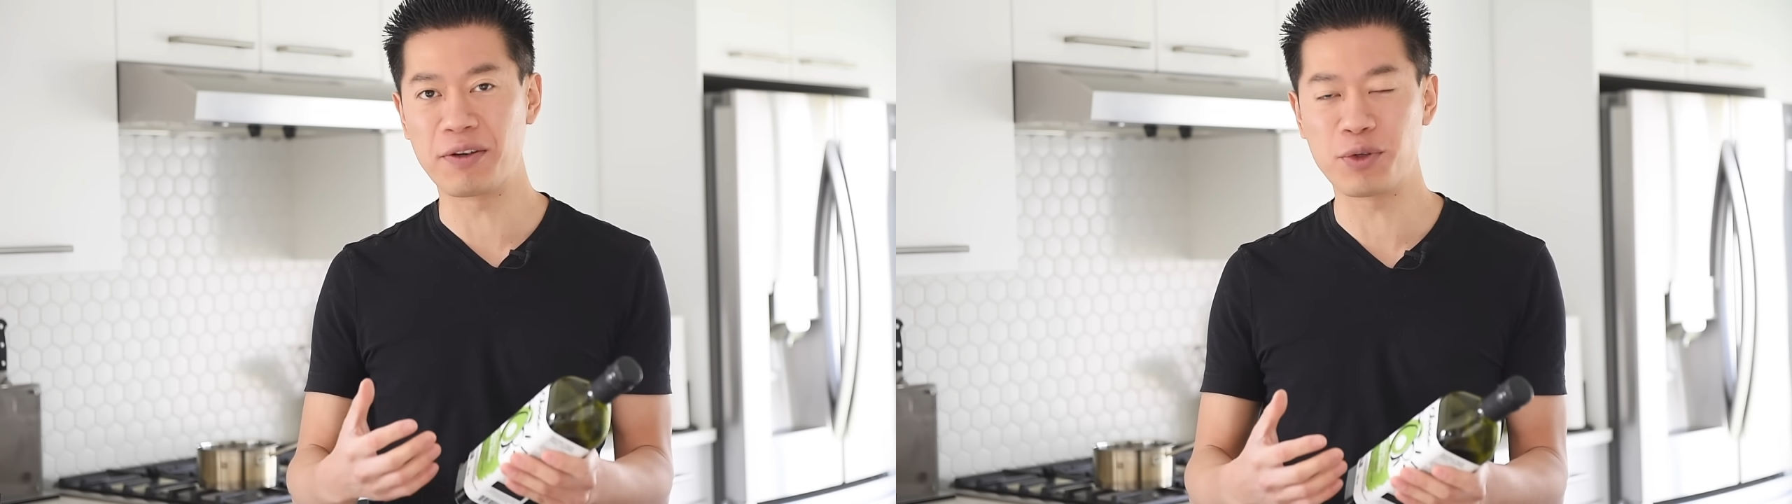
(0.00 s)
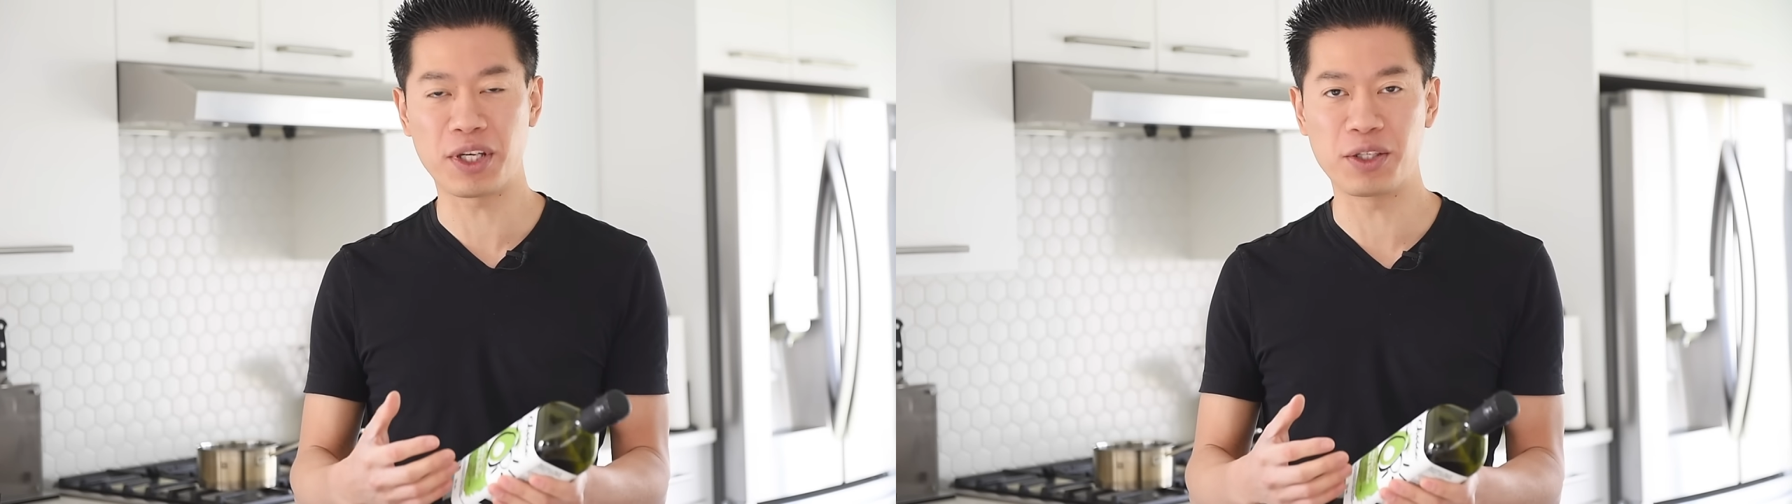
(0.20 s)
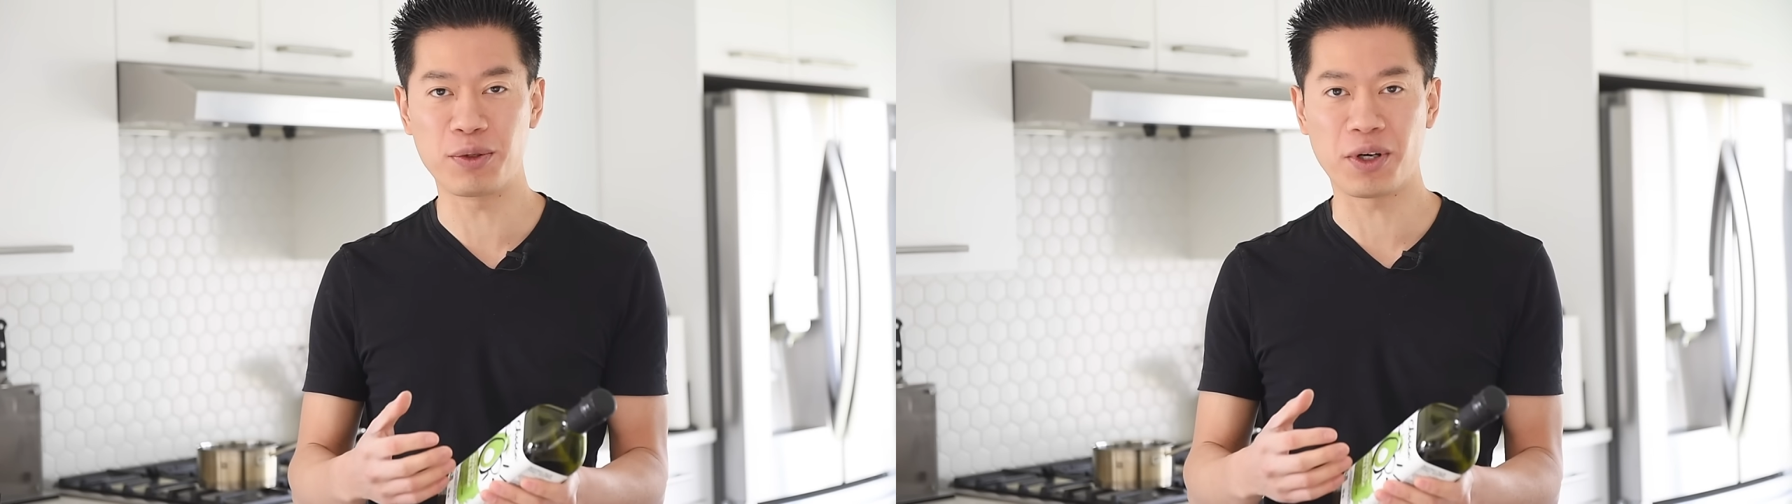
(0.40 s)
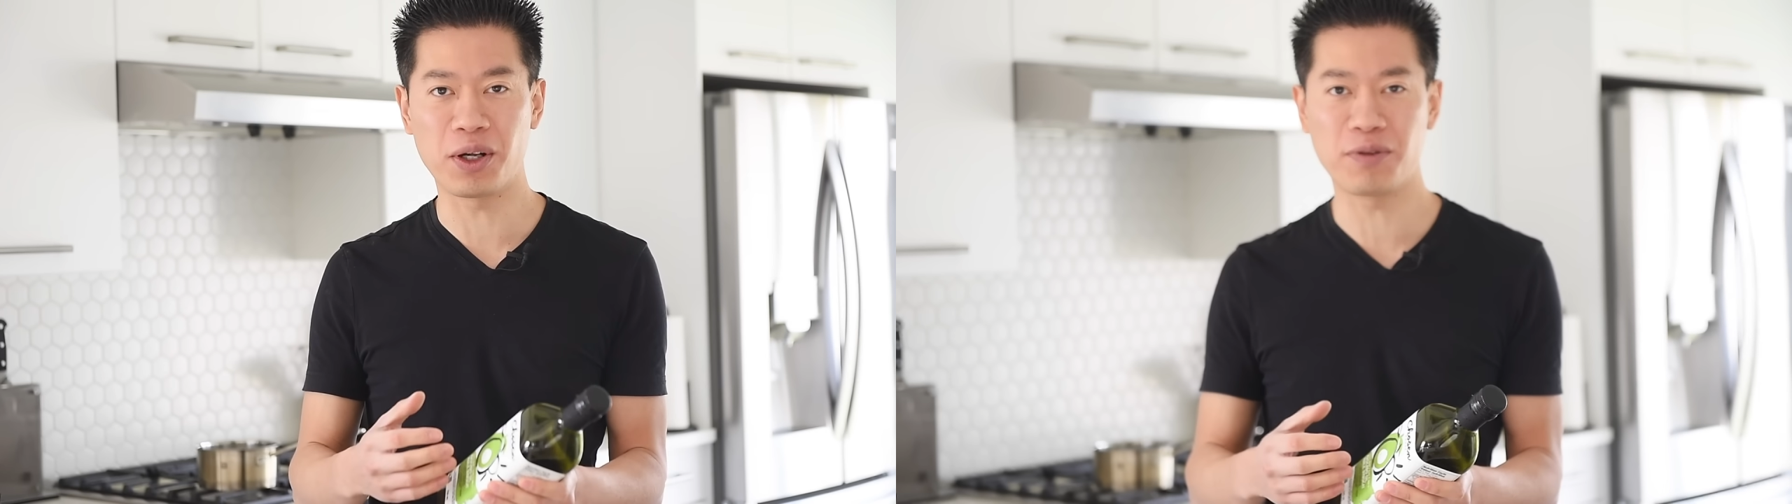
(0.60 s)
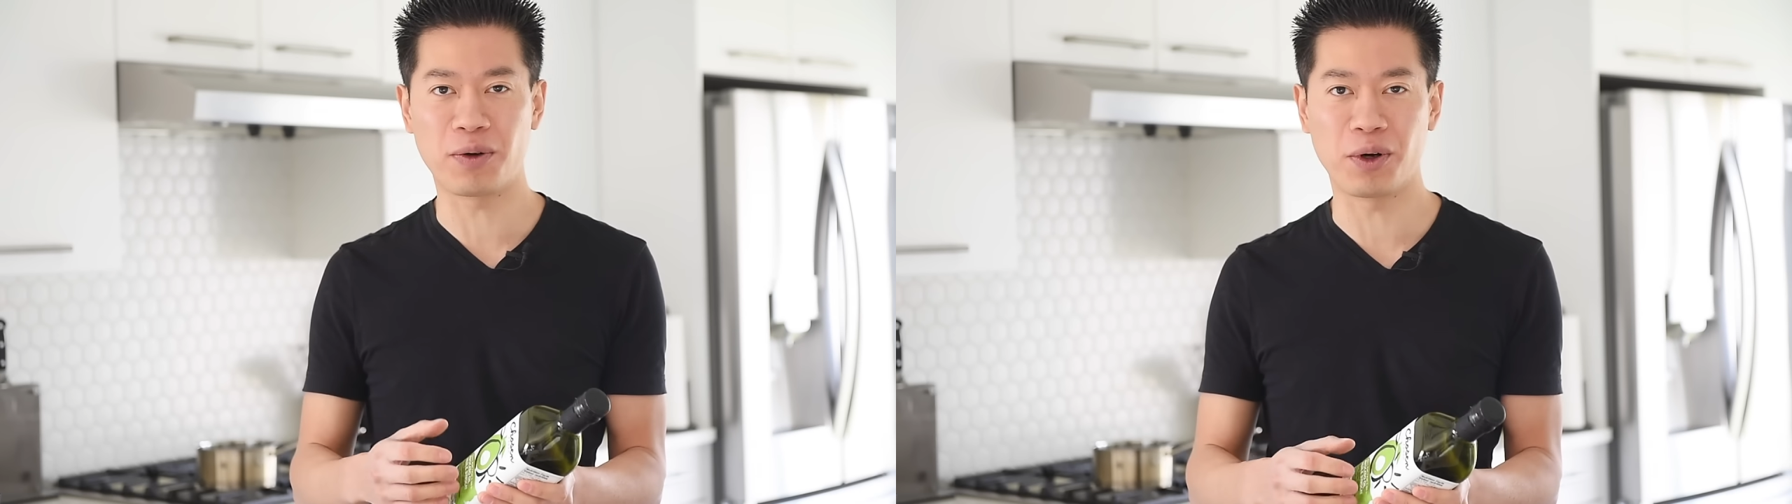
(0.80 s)
if you can use
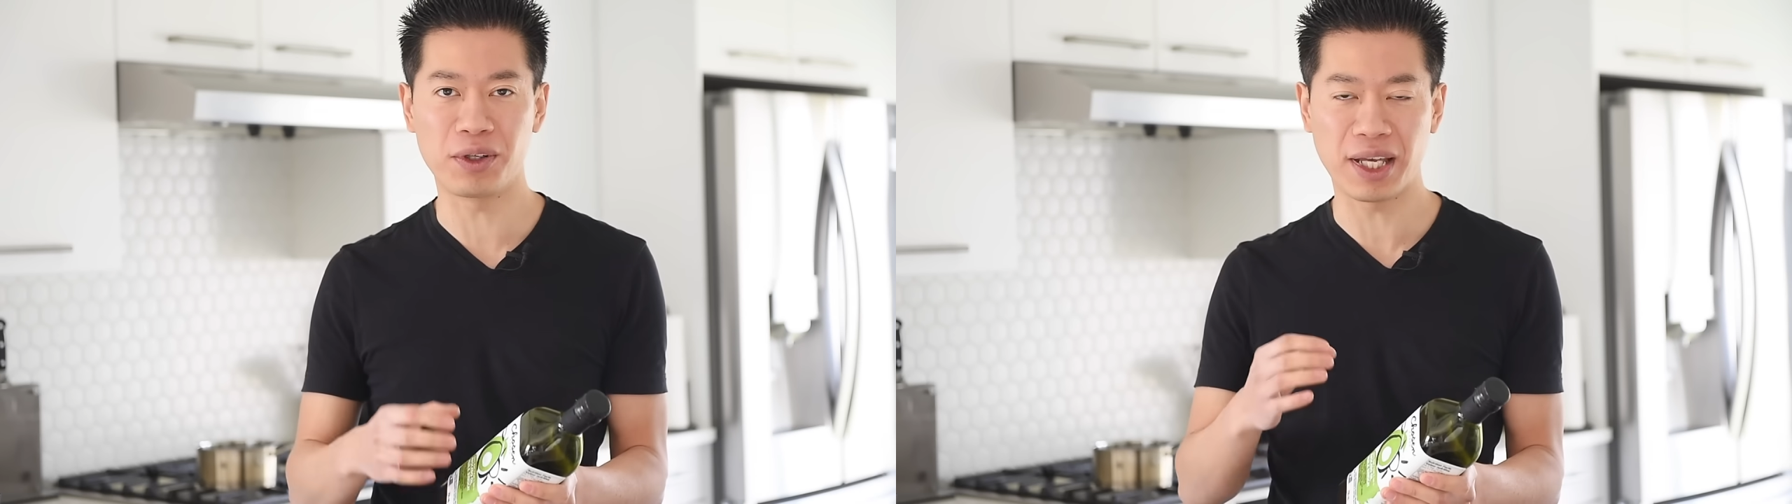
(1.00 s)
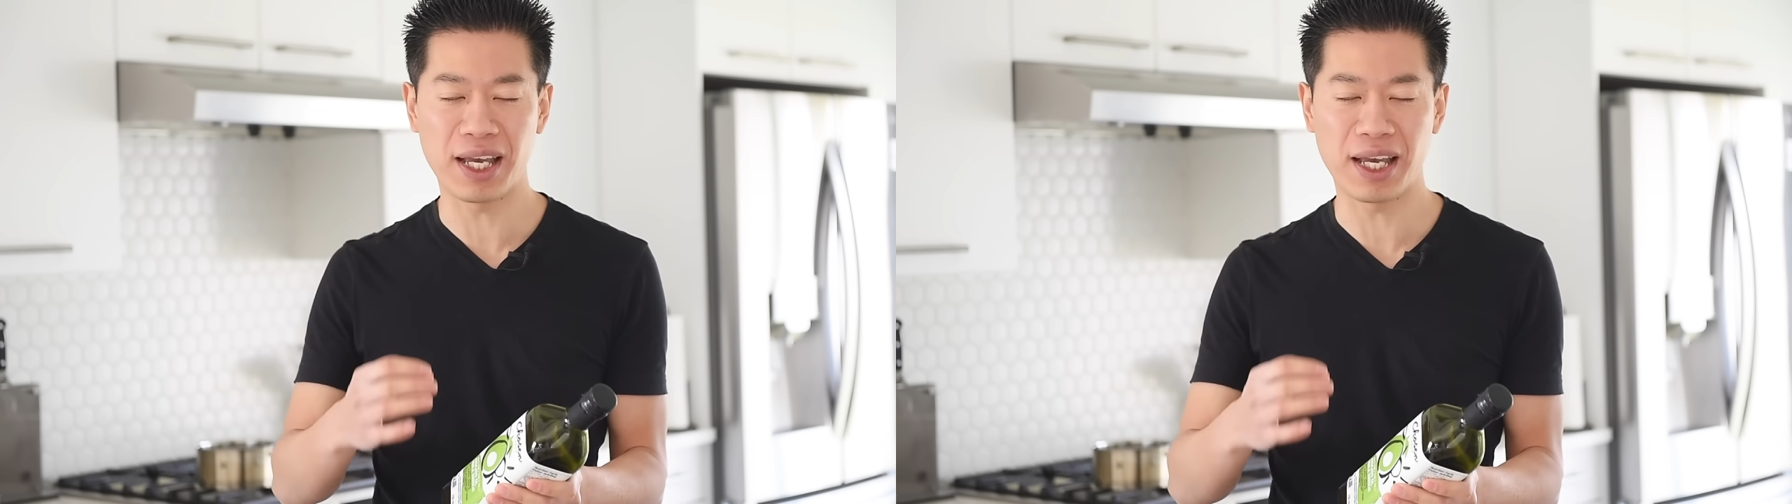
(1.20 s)
olive oil,